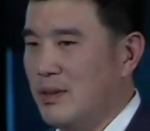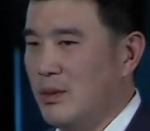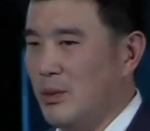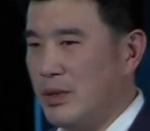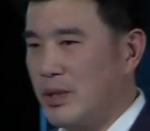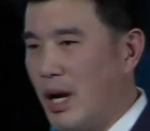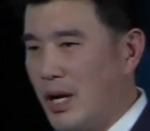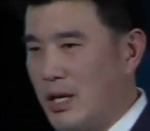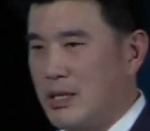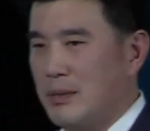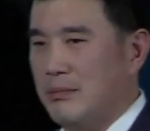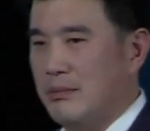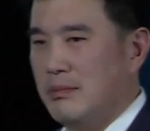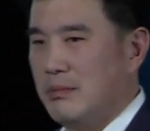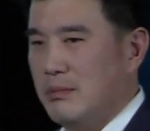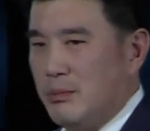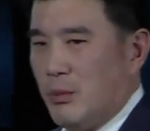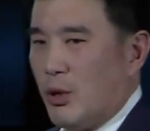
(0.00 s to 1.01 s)
We'll talk
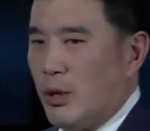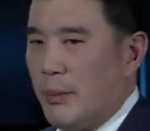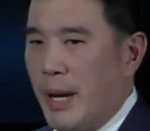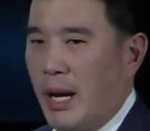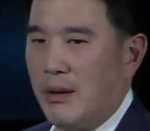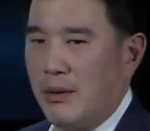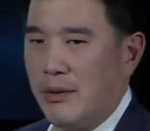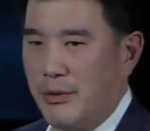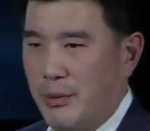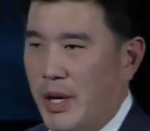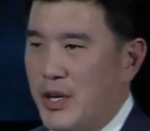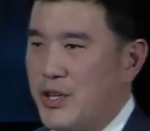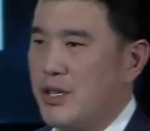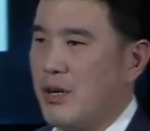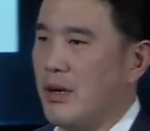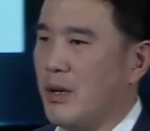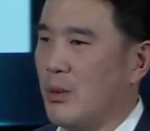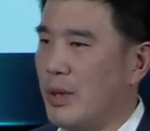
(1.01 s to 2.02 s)
some more about threat
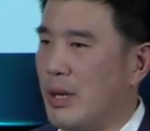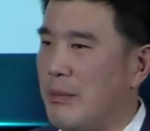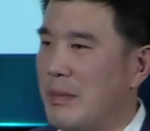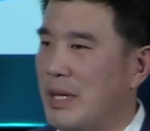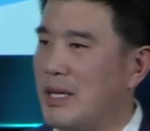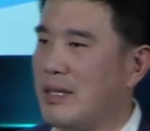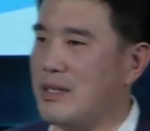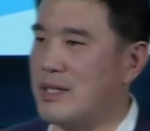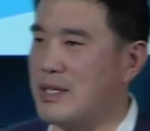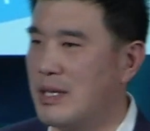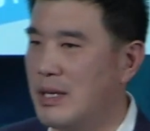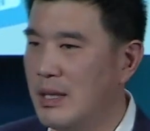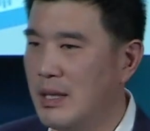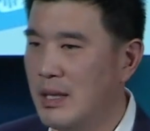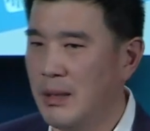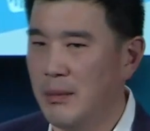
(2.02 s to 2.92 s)
sharing, what it means,